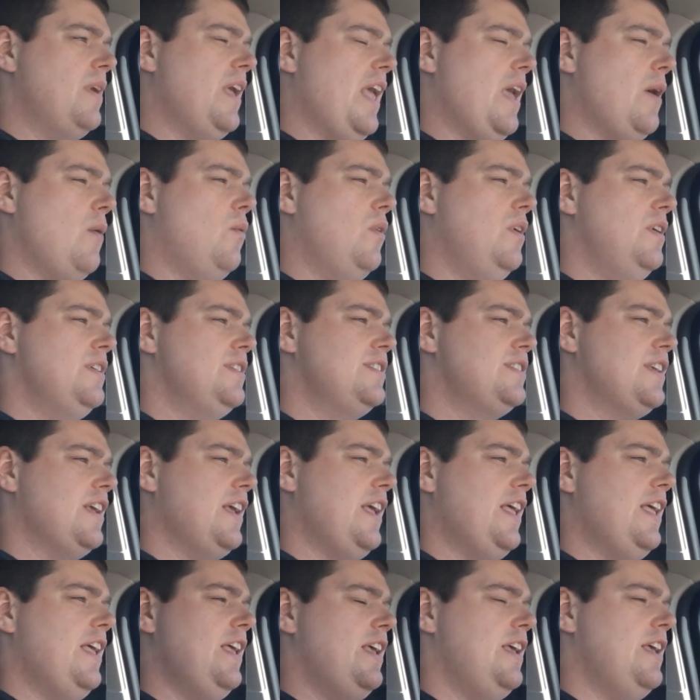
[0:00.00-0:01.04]
It was
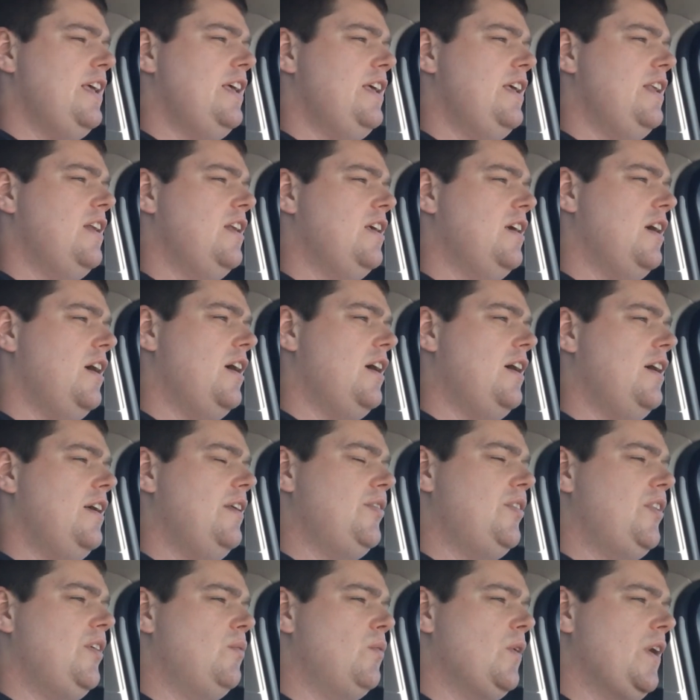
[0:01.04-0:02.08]
in
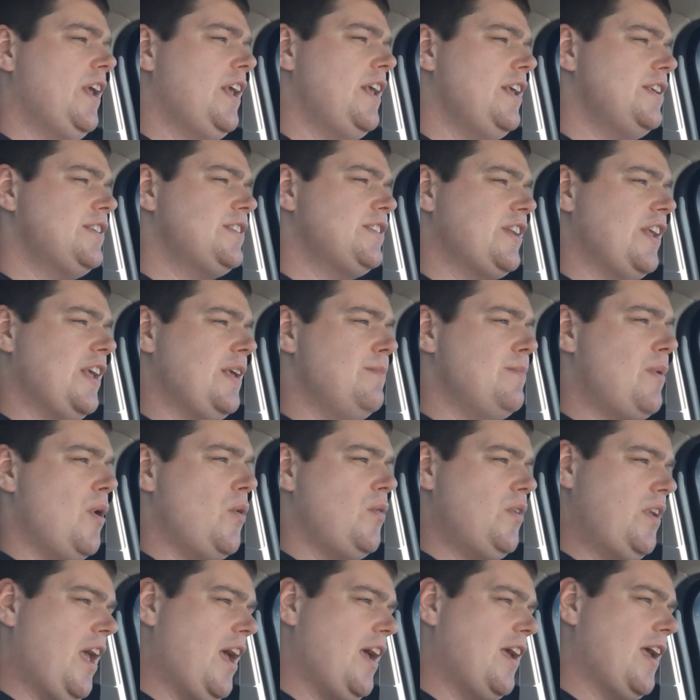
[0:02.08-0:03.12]
the Ricky
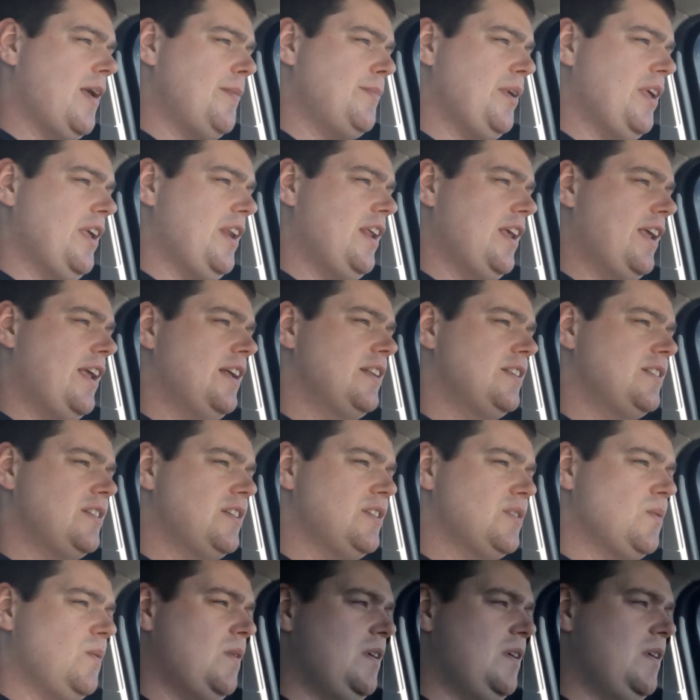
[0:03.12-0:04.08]
Steamboat deck I played against as